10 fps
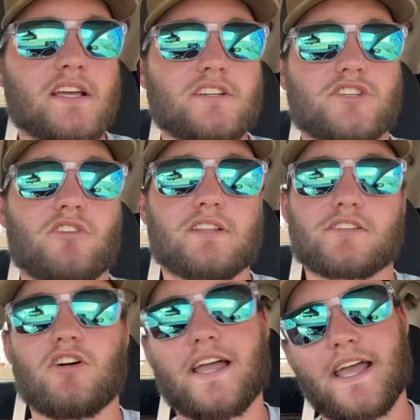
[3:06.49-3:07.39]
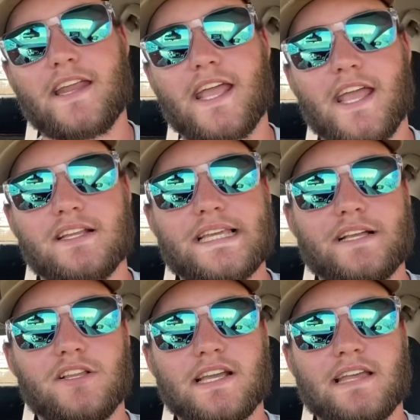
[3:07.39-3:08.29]
So let's go ahead and take
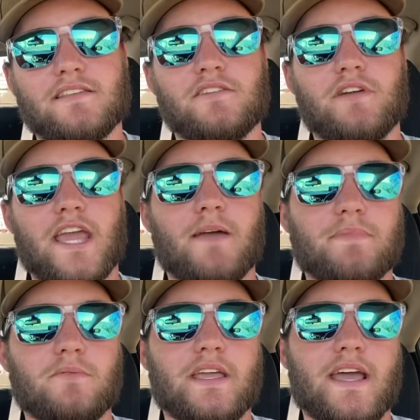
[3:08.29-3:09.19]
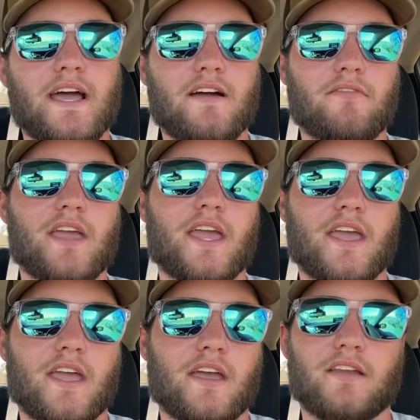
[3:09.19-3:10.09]
a look at the new amp that we have,
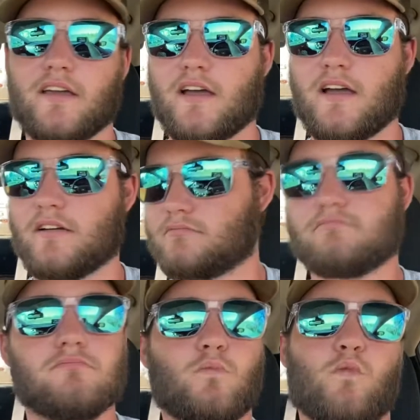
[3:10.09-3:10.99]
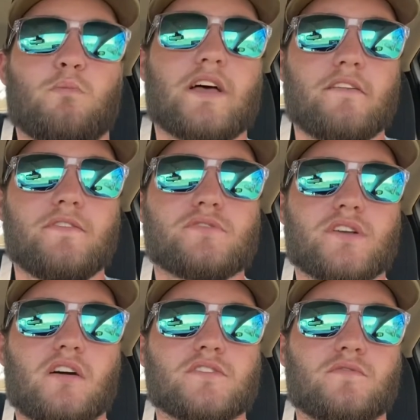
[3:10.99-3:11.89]
and we'll play a few
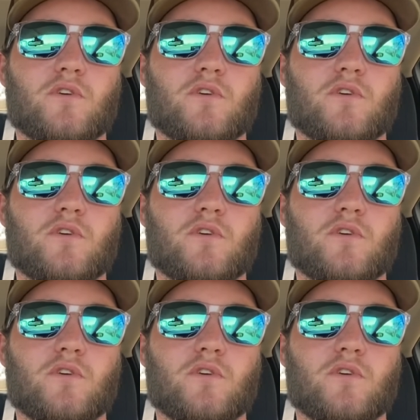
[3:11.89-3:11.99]
songs for